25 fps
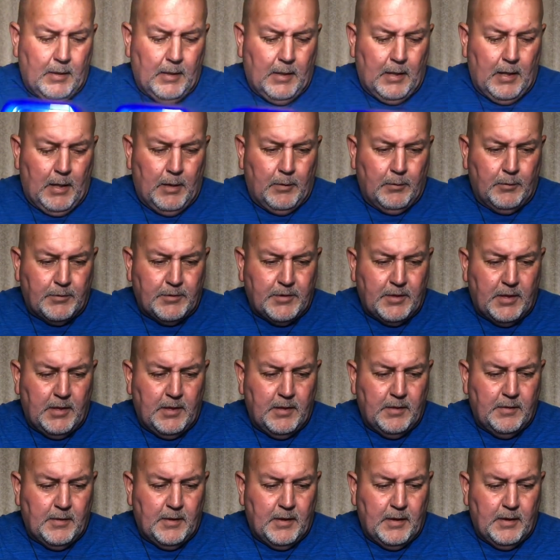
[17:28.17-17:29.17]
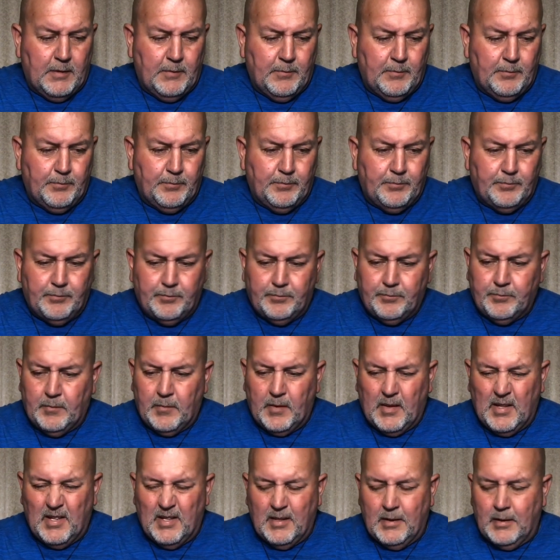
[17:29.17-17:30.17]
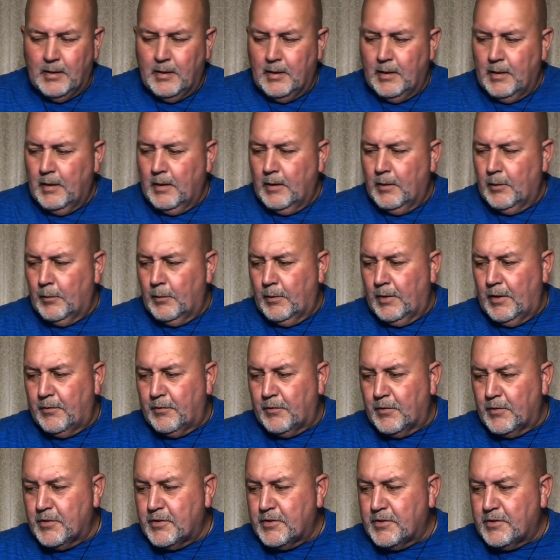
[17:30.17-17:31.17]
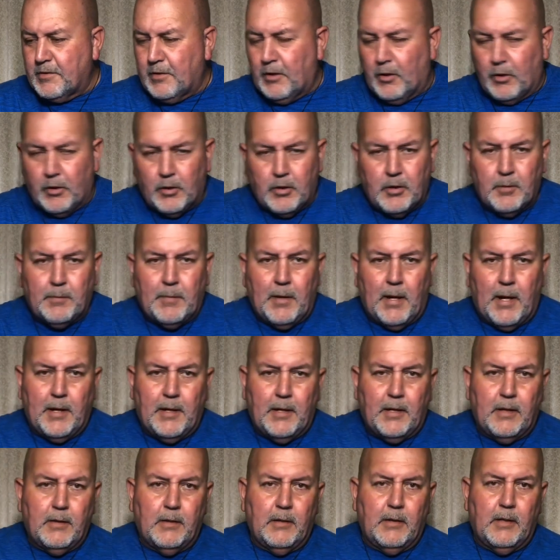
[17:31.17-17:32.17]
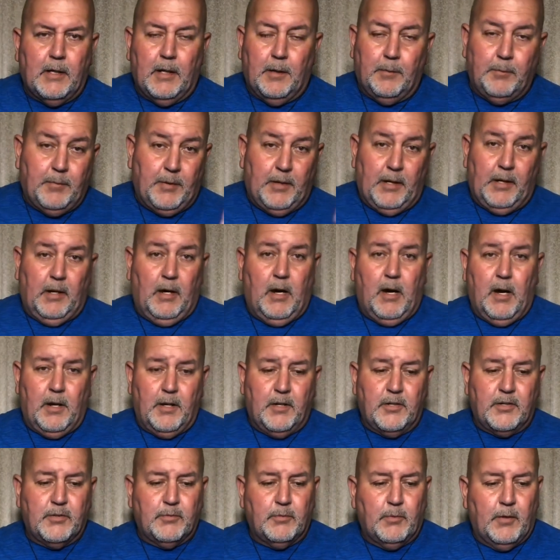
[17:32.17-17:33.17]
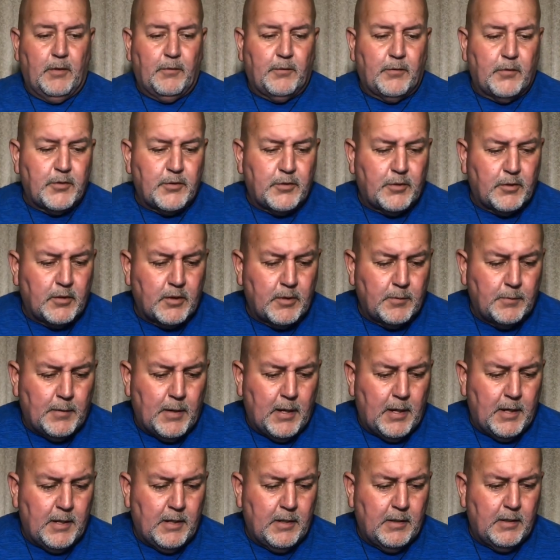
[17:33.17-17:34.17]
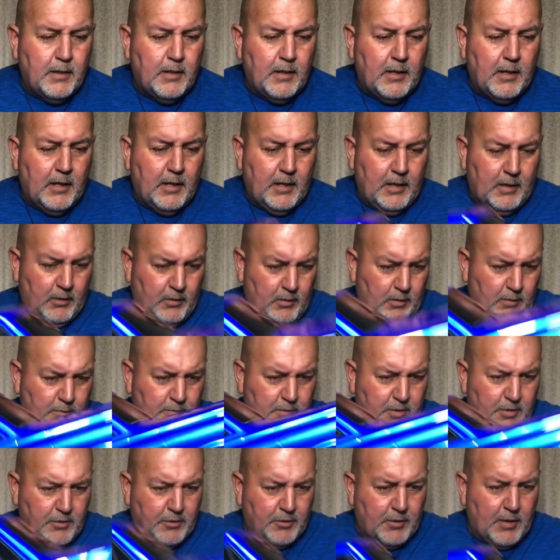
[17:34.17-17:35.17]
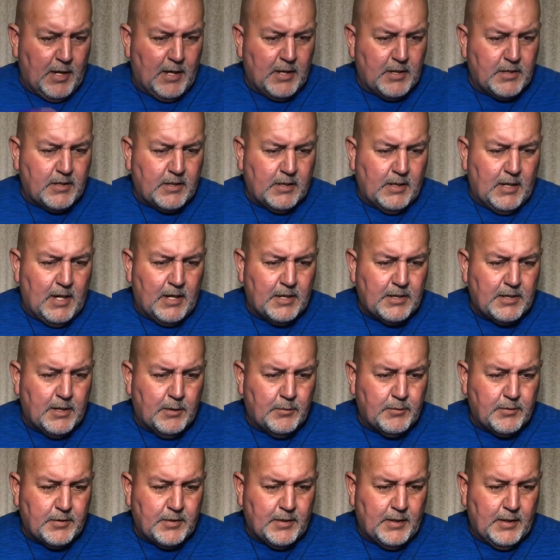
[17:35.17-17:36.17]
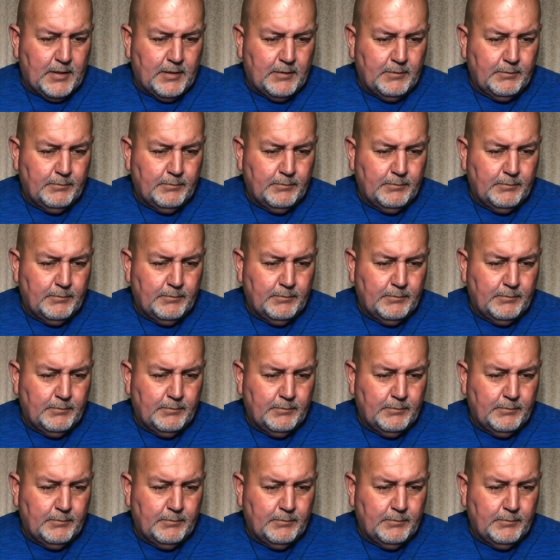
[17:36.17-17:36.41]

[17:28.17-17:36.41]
I will tell you that when I first heard about it, and I'm being honest, when I first heard about it and I heard it was a drag slash, I was like,